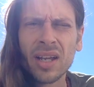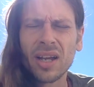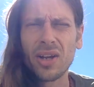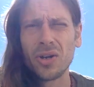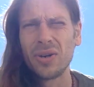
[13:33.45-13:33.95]

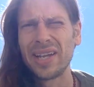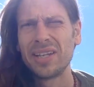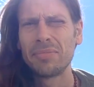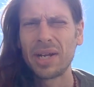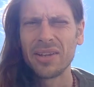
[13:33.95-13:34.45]
Oh, and
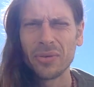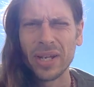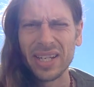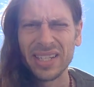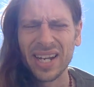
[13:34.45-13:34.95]
by the way,
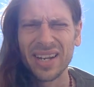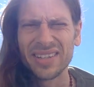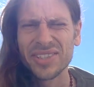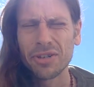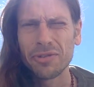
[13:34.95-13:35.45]
yeah,
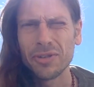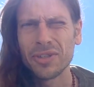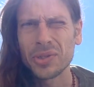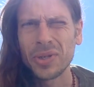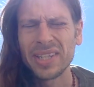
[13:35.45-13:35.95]
so if you
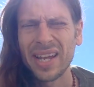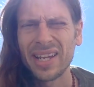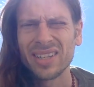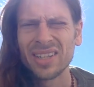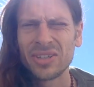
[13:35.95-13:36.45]
enjoyed that
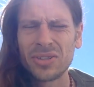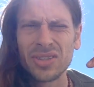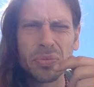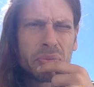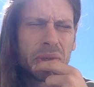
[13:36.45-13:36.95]
little
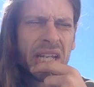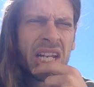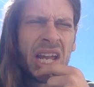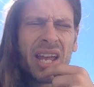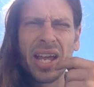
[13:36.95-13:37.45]
bit
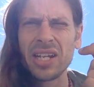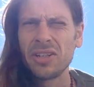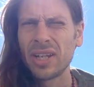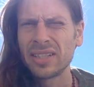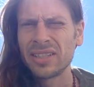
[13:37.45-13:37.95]
and you'd
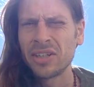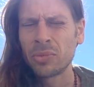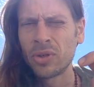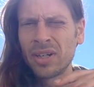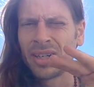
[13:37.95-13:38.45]
like to know
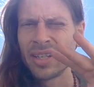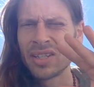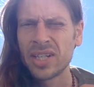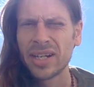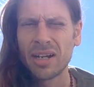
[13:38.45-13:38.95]
more,
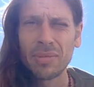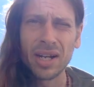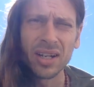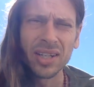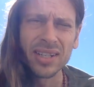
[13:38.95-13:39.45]
check out my
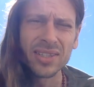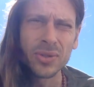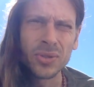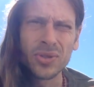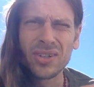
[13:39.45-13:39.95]
online
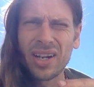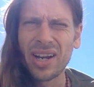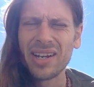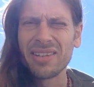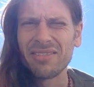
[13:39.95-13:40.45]
school, Eye
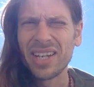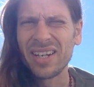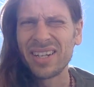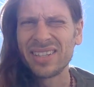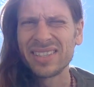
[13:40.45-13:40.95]
of the
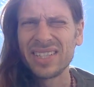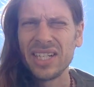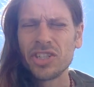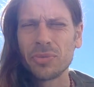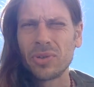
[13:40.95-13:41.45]
Veda,
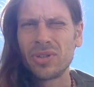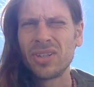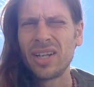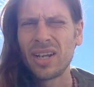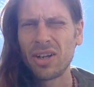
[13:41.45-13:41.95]
Teachable.
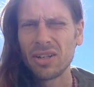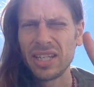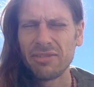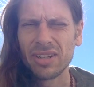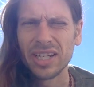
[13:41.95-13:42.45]
I'll leave
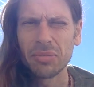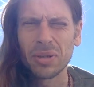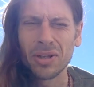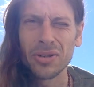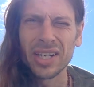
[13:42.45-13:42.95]
a link
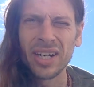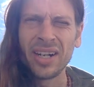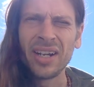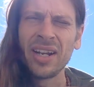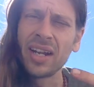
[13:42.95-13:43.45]
below there.
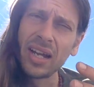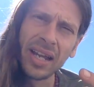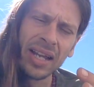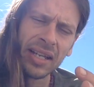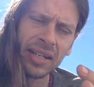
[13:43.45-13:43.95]

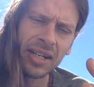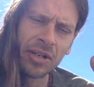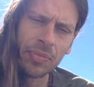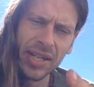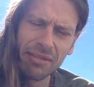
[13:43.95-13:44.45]
And
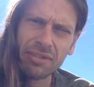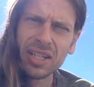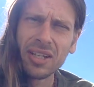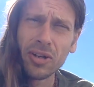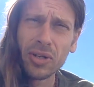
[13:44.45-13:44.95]
that
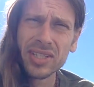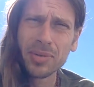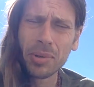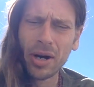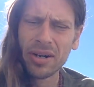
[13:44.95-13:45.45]
video is a
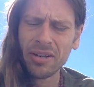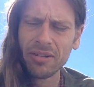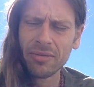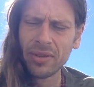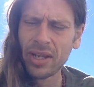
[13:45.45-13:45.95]
part of
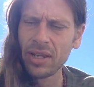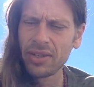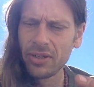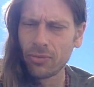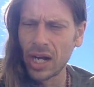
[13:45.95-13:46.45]
the
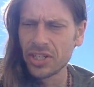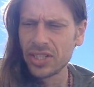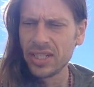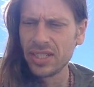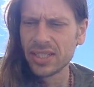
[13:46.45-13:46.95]

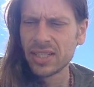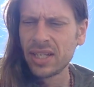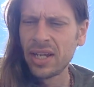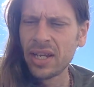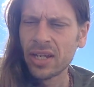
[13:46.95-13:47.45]
Rashi's
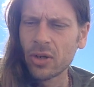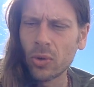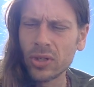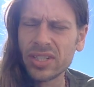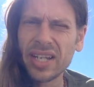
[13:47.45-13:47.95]

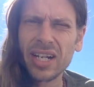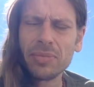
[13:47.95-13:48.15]
course that I'm